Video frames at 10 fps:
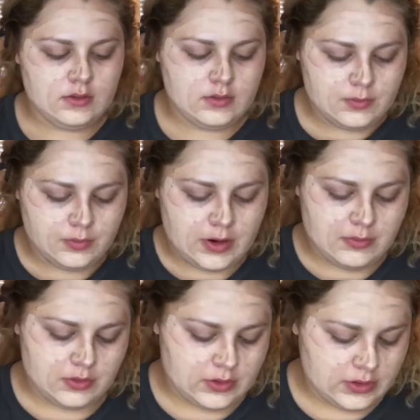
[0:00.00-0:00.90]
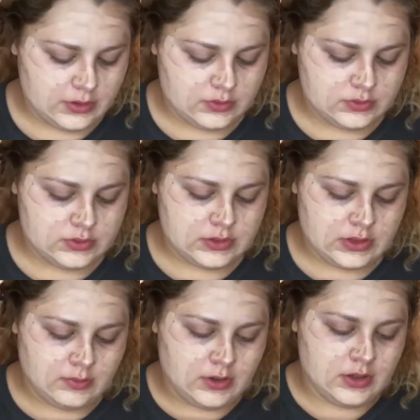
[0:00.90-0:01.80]
the primer that I used, and
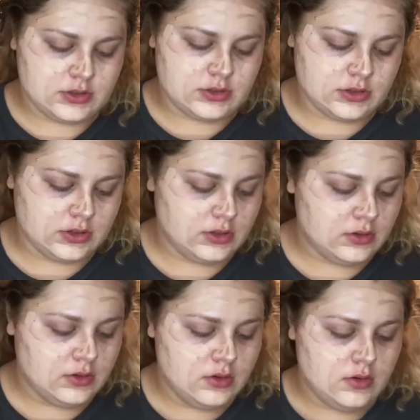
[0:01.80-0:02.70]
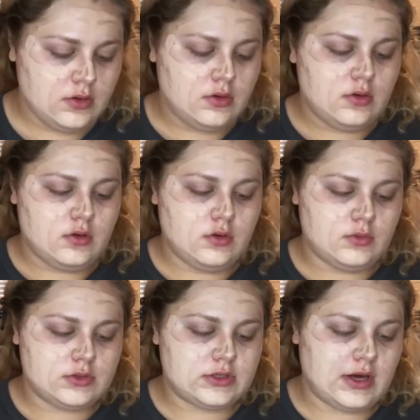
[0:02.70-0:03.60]
I'm actually
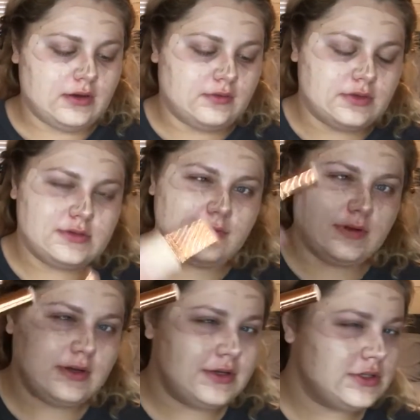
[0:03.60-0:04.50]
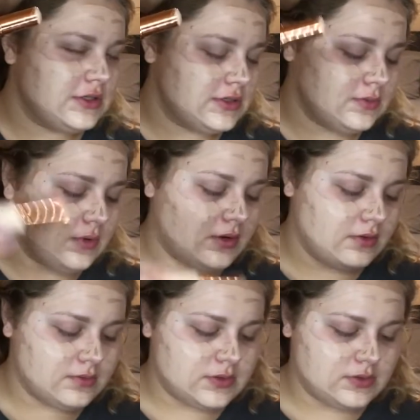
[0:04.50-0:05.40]
almost out of this foundation as well.
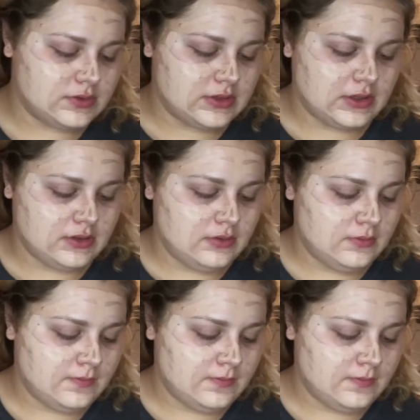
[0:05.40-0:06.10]
I'm so sad.